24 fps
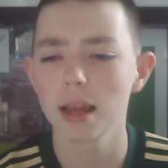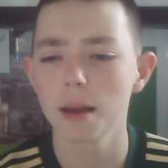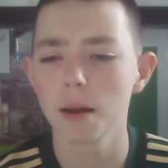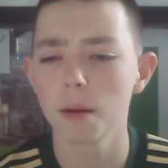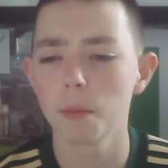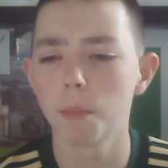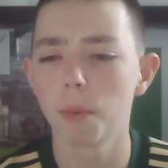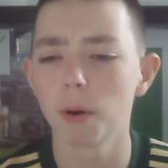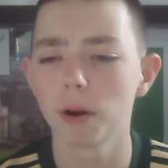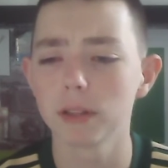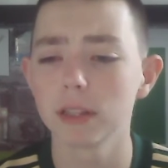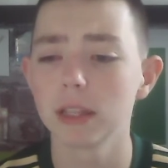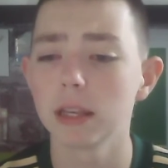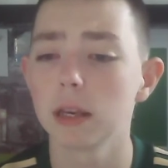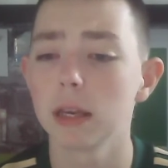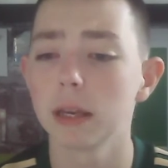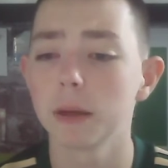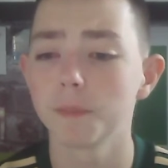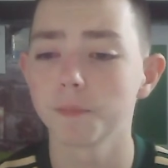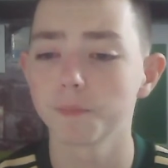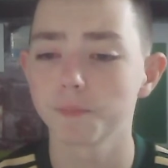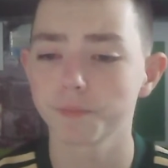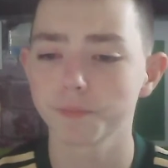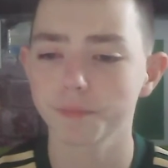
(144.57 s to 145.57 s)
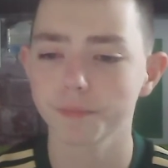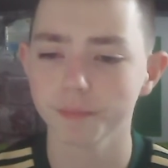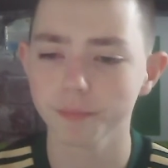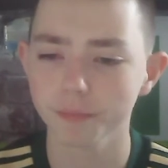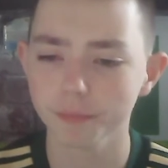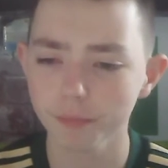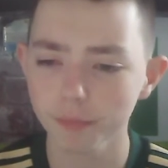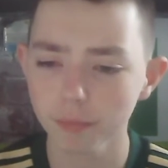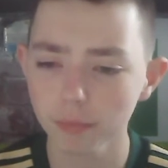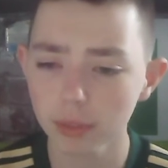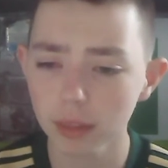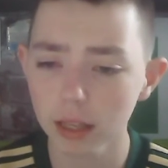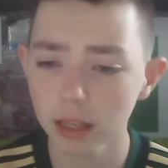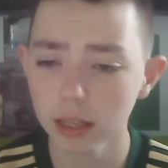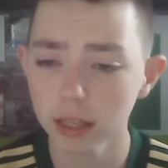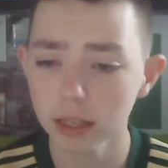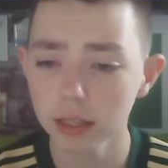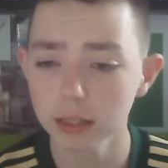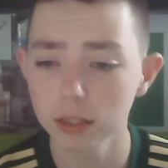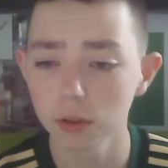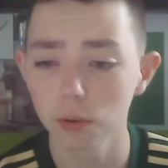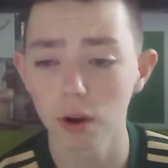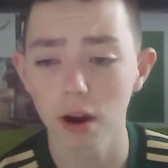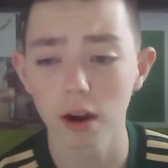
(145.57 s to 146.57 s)
But
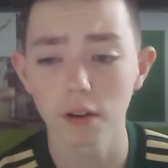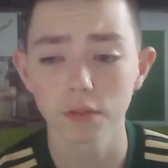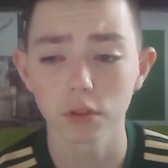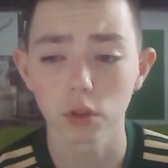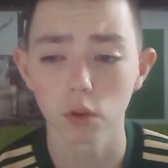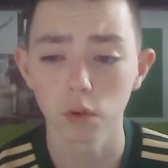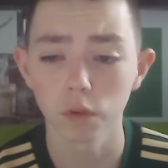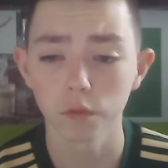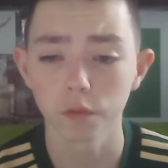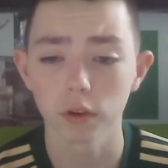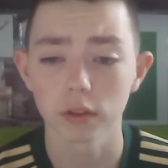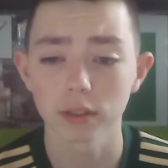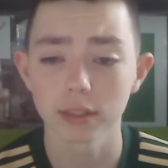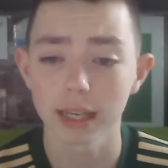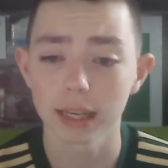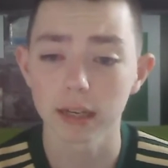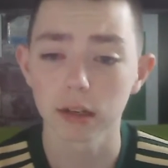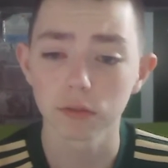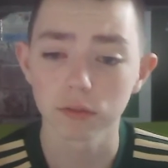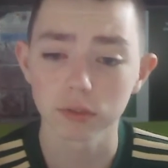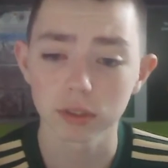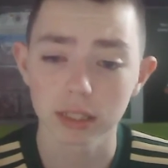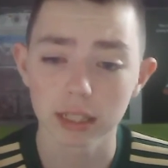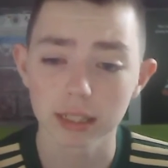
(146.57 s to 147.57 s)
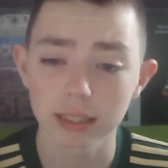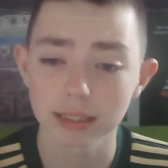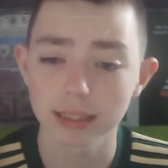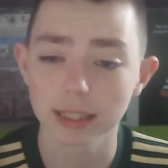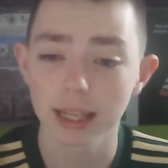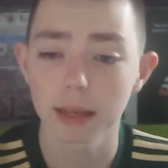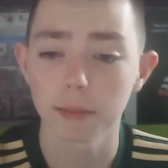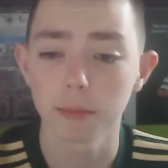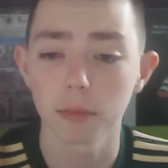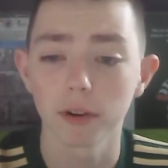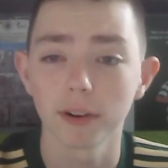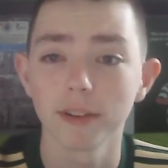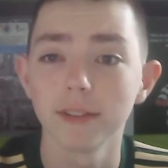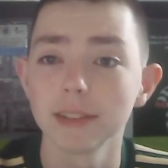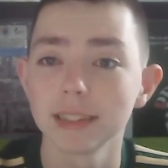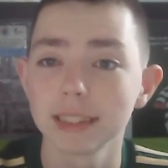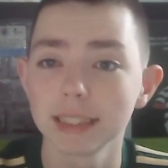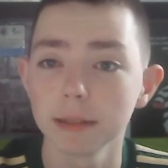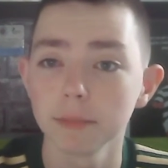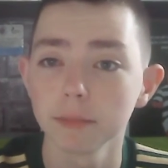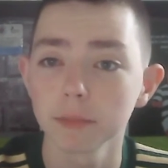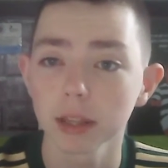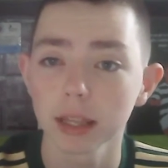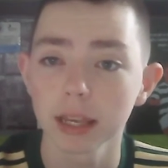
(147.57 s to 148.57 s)
they'll have to look for alternatives this time around,
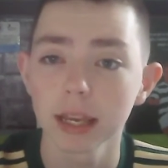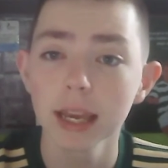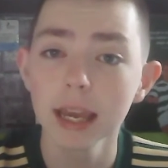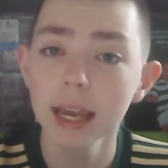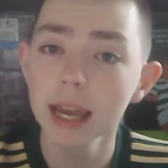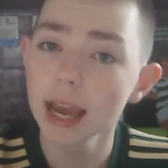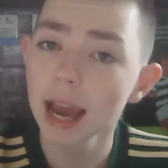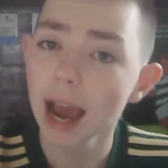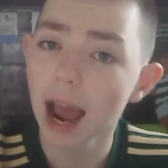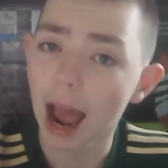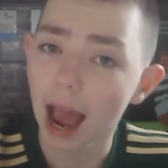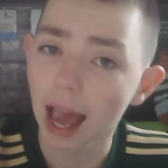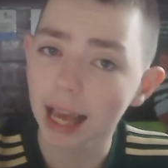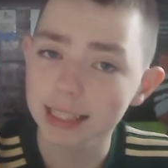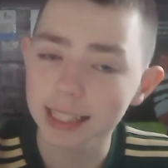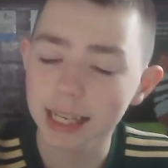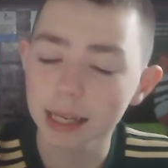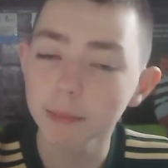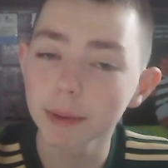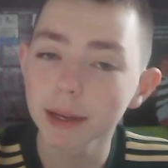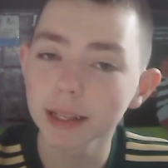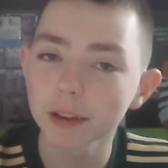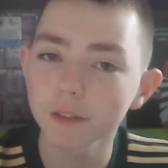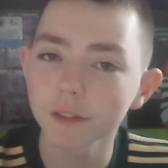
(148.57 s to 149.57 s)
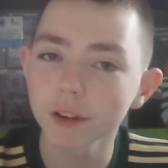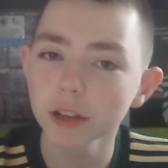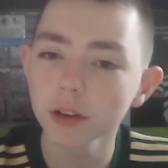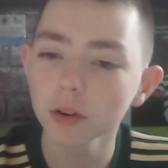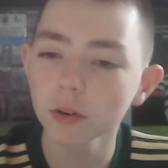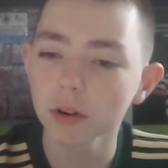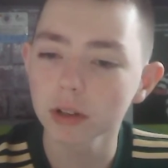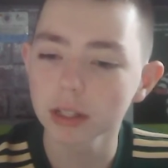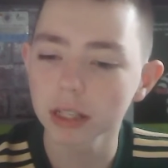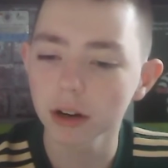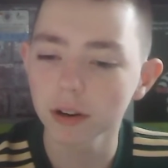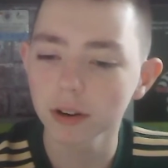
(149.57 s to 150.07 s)
seemingly. As I made a video on